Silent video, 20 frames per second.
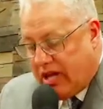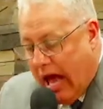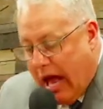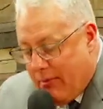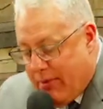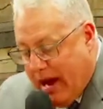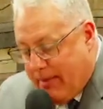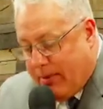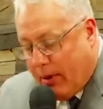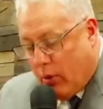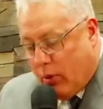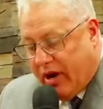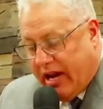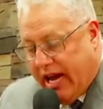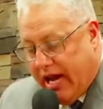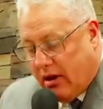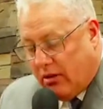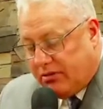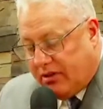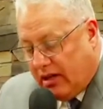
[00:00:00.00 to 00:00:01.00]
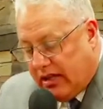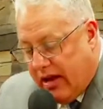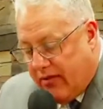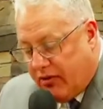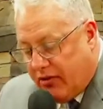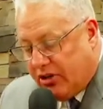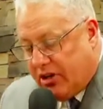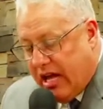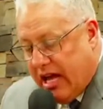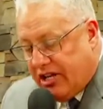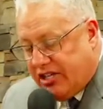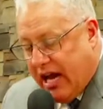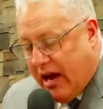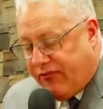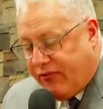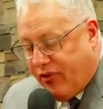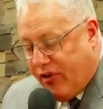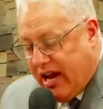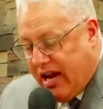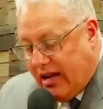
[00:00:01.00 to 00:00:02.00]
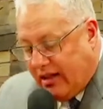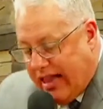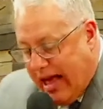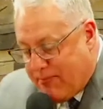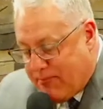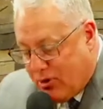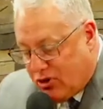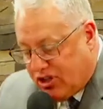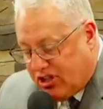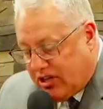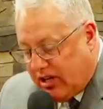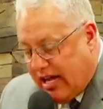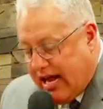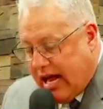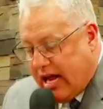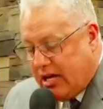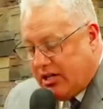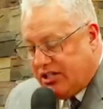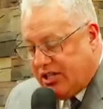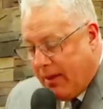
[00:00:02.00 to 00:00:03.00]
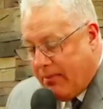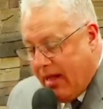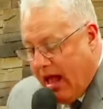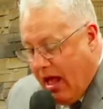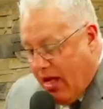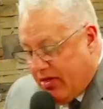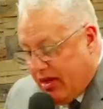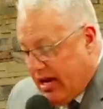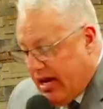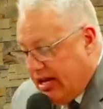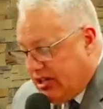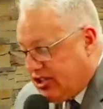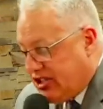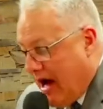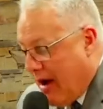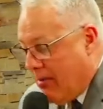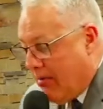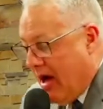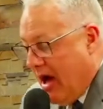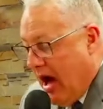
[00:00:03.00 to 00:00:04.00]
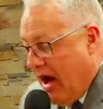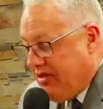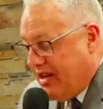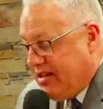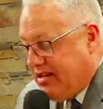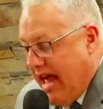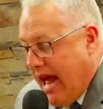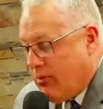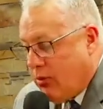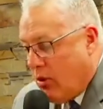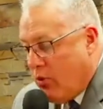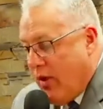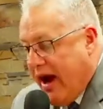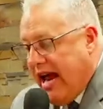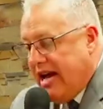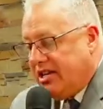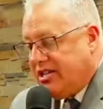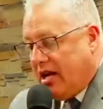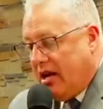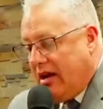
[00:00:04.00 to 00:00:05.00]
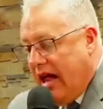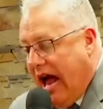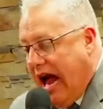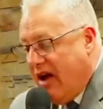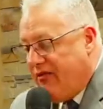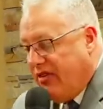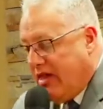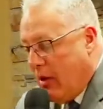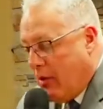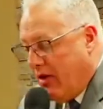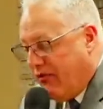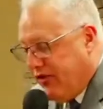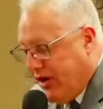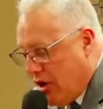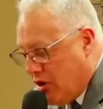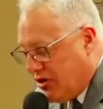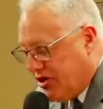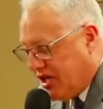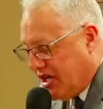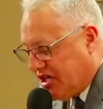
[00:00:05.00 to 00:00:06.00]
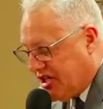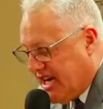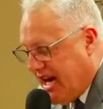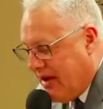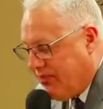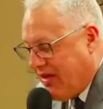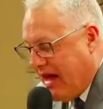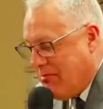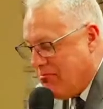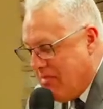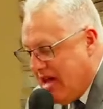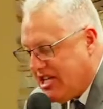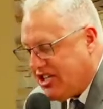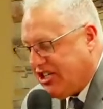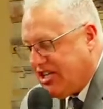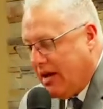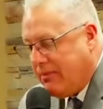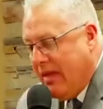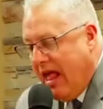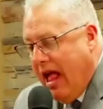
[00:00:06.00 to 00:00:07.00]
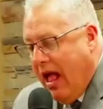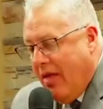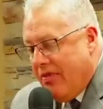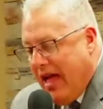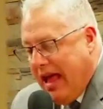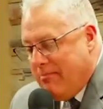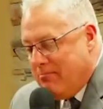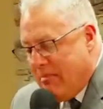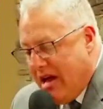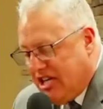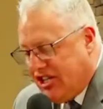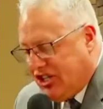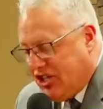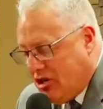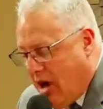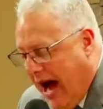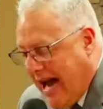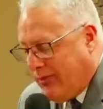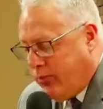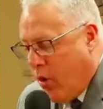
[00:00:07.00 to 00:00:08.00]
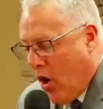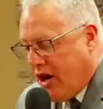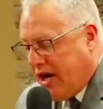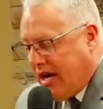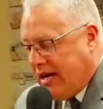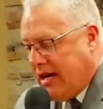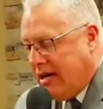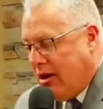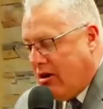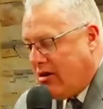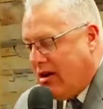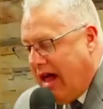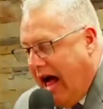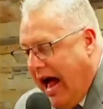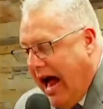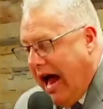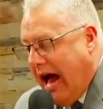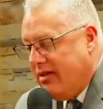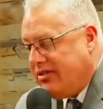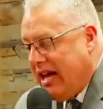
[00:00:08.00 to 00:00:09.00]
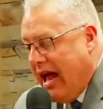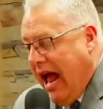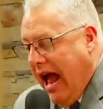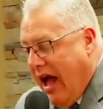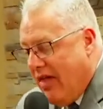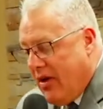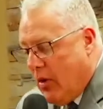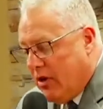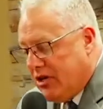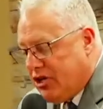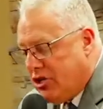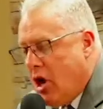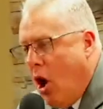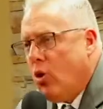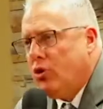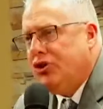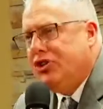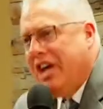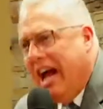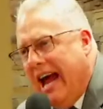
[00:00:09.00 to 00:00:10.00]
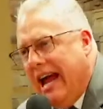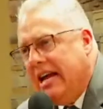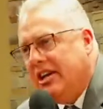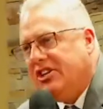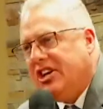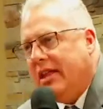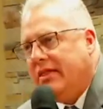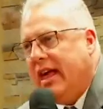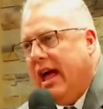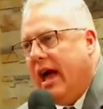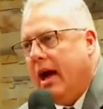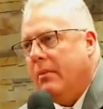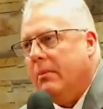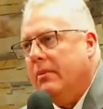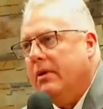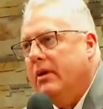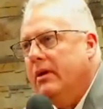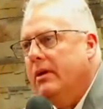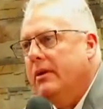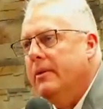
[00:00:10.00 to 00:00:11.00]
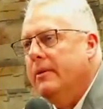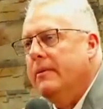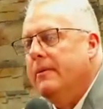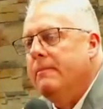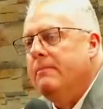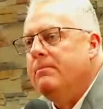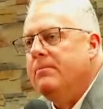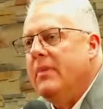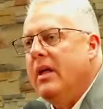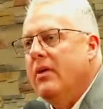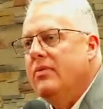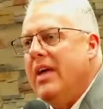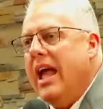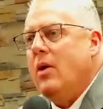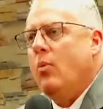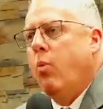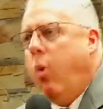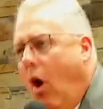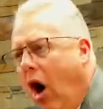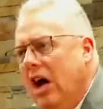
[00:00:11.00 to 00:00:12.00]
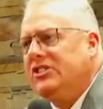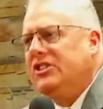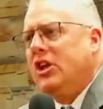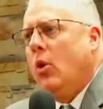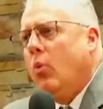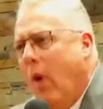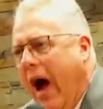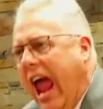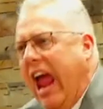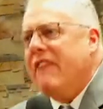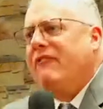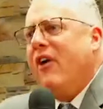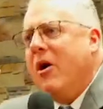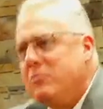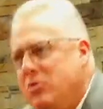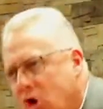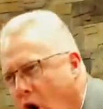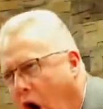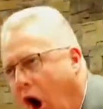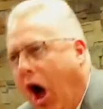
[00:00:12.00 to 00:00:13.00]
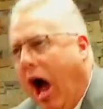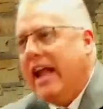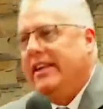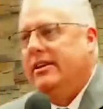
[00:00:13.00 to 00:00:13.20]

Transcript: People were healed, delivered, set free, lepers cleansed. The, some of the dead were raised to life and they refused to see it. They missed it. They missed God working in their lives and there was no change in them. They walked away from God.